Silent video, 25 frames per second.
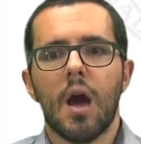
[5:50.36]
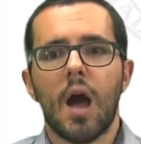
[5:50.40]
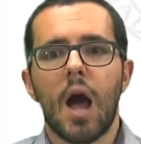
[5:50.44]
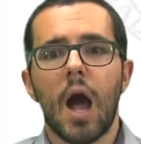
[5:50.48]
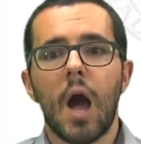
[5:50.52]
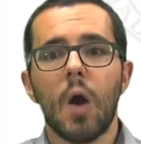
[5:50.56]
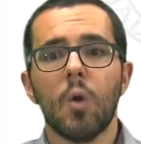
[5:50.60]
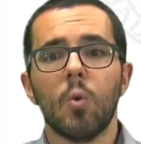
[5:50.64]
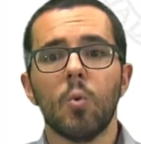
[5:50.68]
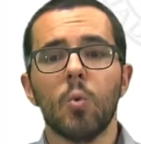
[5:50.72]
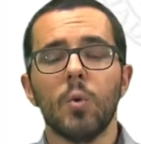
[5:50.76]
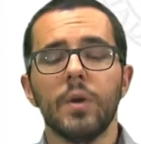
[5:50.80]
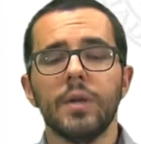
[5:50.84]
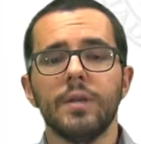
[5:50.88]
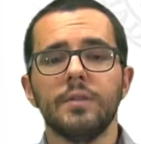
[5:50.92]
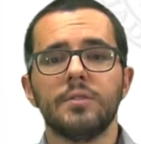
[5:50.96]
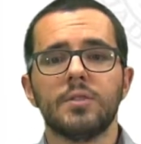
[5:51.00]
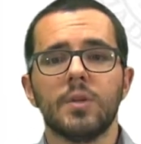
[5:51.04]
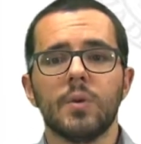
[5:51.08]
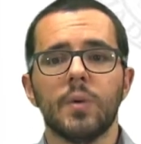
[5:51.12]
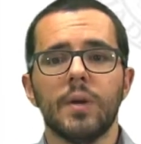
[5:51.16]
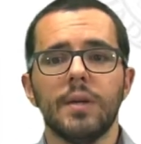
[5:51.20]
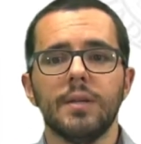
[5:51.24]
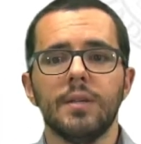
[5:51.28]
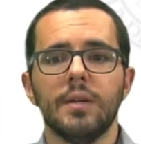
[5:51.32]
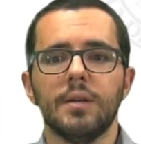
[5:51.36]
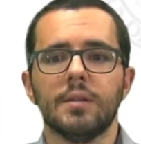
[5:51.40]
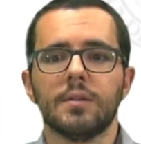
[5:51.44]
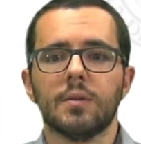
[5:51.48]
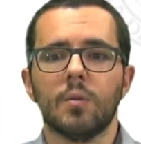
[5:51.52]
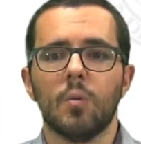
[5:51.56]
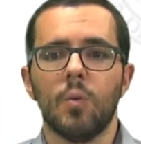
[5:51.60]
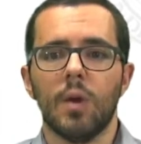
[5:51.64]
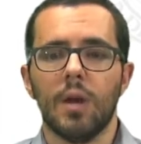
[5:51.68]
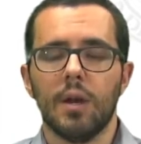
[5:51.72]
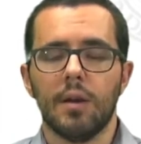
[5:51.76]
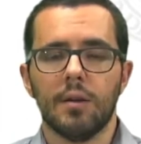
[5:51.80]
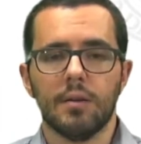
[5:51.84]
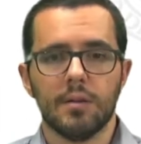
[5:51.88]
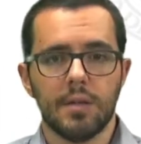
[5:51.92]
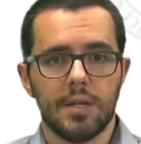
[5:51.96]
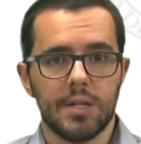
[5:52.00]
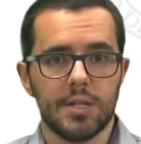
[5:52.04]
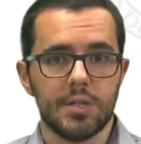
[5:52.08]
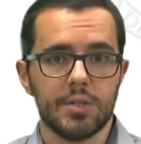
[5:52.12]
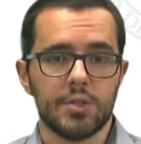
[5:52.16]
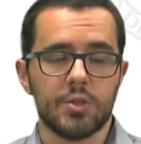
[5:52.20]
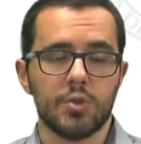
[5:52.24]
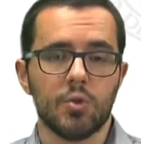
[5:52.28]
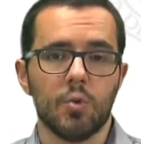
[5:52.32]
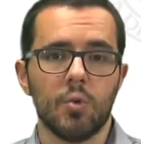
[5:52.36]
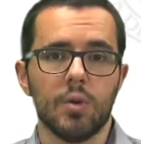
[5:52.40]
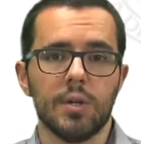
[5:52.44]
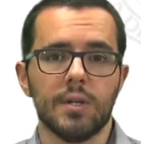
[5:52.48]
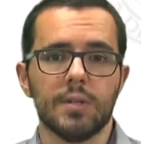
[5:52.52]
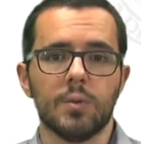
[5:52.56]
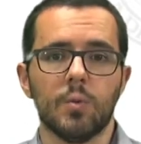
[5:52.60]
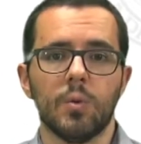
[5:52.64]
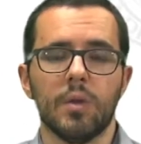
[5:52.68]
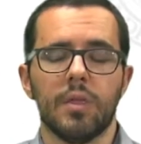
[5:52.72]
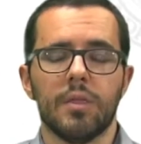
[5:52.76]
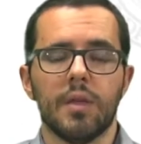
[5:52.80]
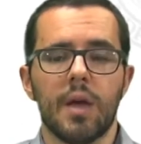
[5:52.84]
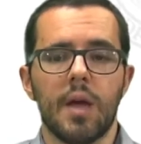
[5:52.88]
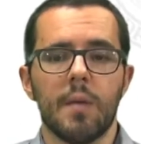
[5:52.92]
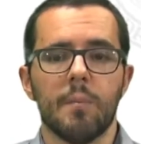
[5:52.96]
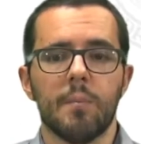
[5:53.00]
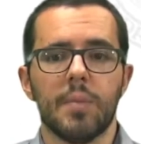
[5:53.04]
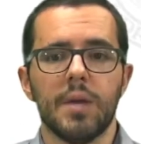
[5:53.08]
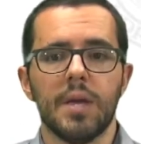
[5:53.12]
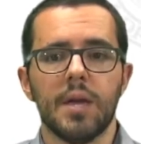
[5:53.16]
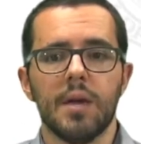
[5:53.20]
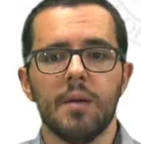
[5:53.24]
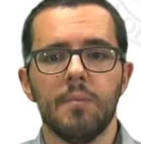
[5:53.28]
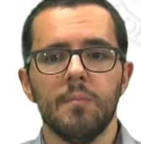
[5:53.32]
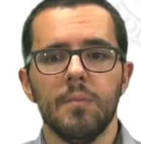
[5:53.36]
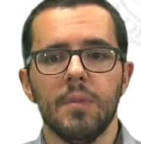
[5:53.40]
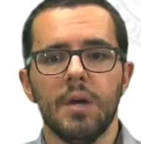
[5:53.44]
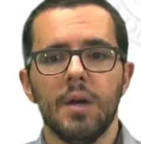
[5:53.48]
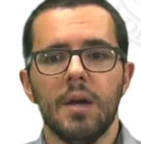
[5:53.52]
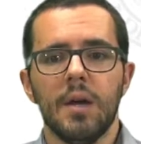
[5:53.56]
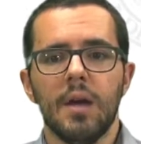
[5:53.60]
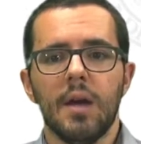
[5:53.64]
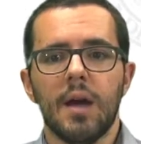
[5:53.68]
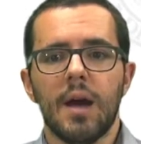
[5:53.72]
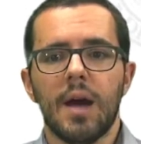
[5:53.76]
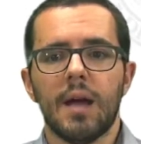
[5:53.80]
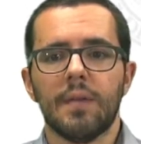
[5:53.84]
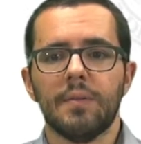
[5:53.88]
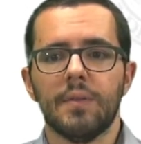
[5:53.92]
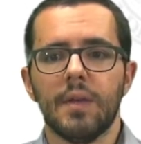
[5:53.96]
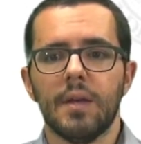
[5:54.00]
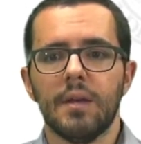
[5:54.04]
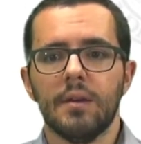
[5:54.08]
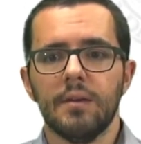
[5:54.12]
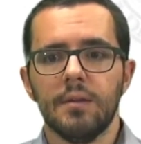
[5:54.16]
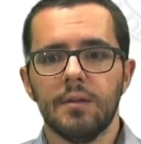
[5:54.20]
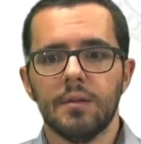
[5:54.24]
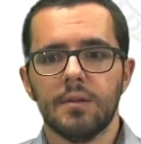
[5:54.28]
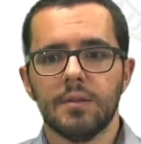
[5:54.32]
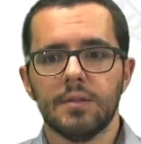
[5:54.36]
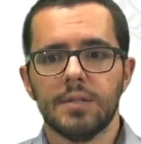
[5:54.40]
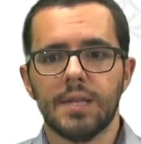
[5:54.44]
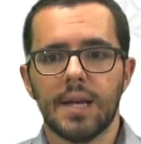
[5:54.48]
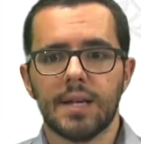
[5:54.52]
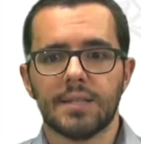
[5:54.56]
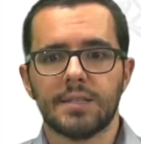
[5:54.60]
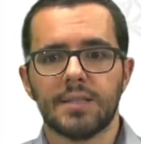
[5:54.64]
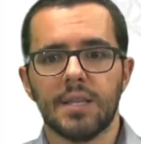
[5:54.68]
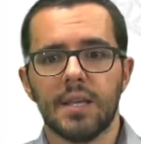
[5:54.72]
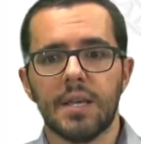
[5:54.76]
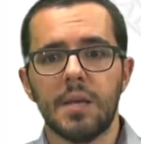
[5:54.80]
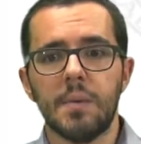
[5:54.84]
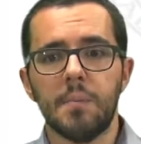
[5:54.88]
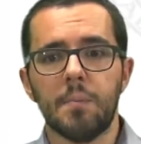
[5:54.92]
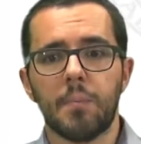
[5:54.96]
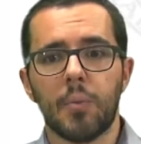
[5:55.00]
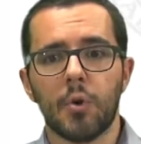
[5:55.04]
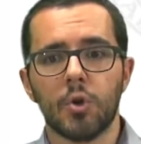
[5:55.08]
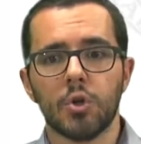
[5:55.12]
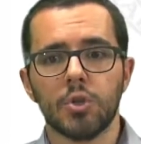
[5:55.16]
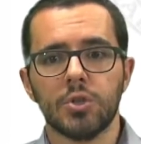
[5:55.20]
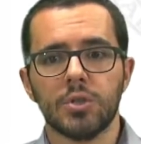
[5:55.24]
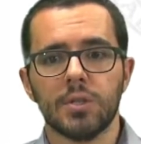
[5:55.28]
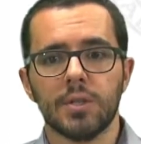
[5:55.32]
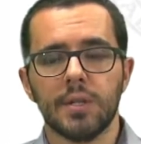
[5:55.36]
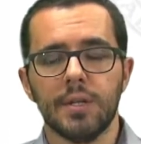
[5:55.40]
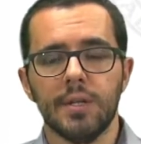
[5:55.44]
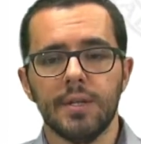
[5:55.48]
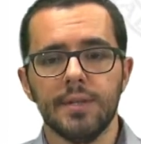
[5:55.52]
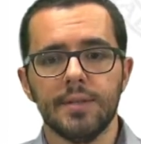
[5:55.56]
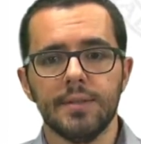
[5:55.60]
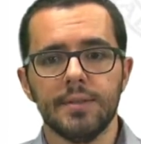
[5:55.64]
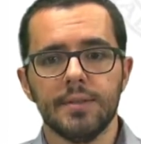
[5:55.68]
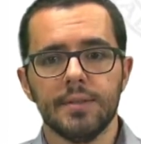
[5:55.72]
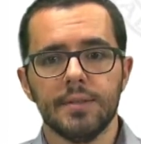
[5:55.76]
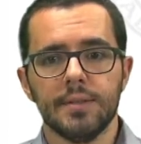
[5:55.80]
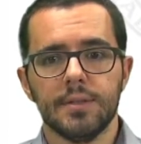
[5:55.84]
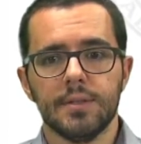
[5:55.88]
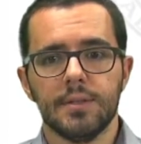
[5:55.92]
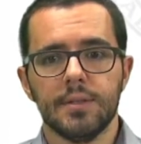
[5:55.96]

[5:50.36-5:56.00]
How we integrate it? Well, install it with npm, and then just import it